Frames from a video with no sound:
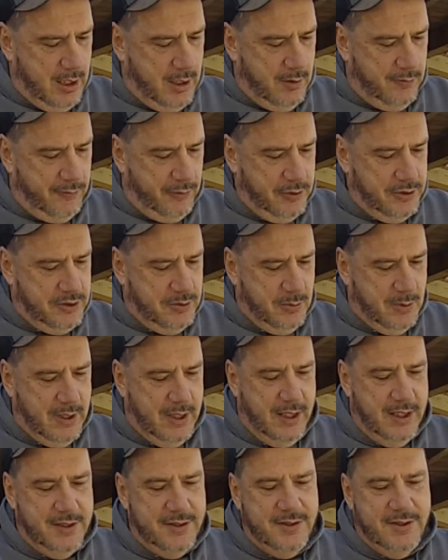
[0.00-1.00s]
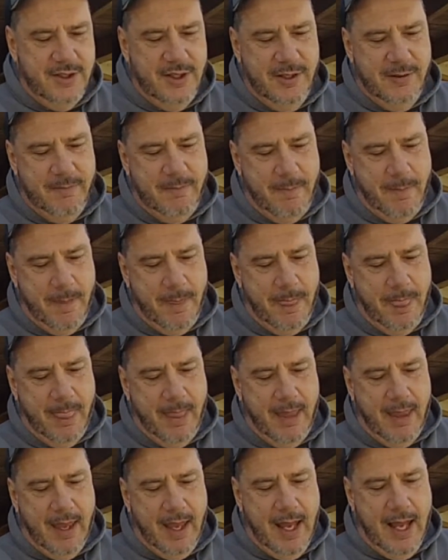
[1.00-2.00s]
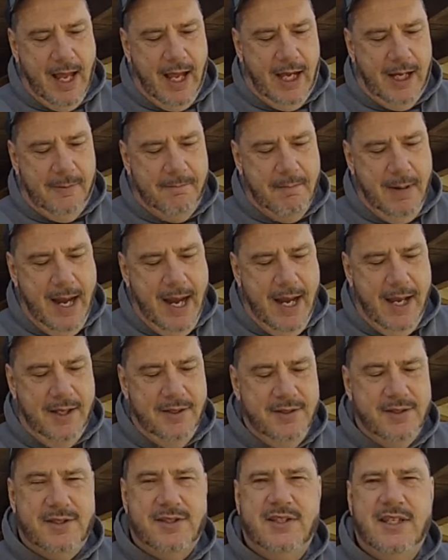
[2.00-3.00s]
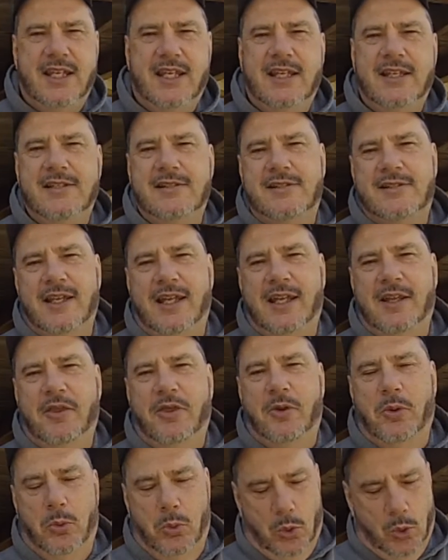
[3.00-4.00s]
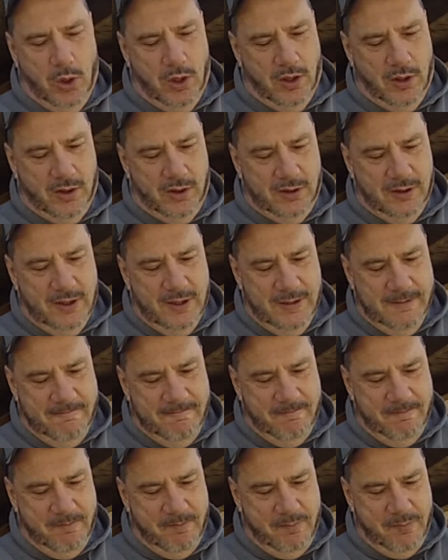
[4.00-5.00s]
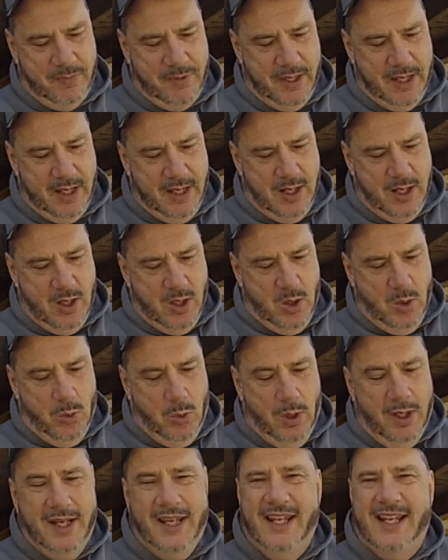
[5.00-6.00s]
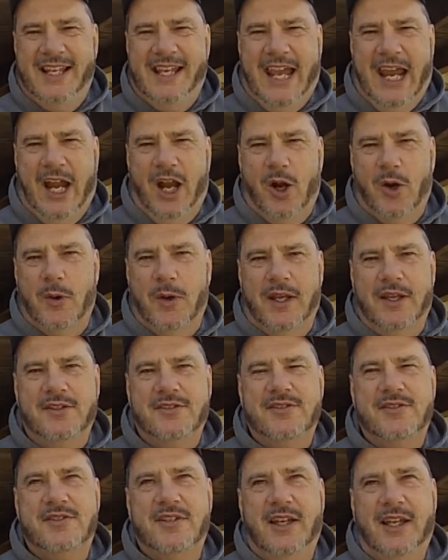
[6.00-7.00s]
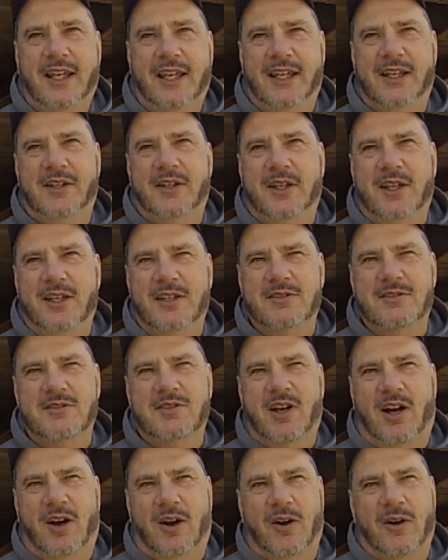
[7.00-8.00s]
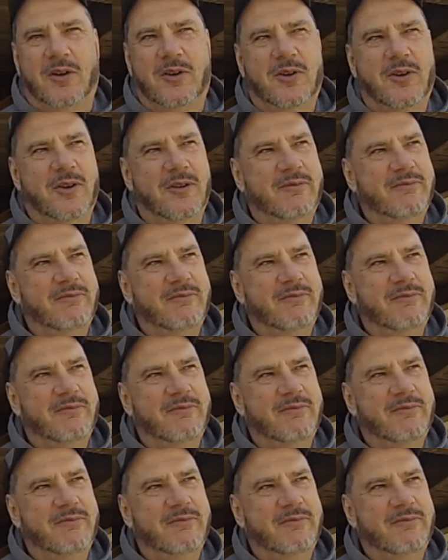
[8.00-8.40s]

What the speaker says: First one is, a man sees in the world what he carries in his heart.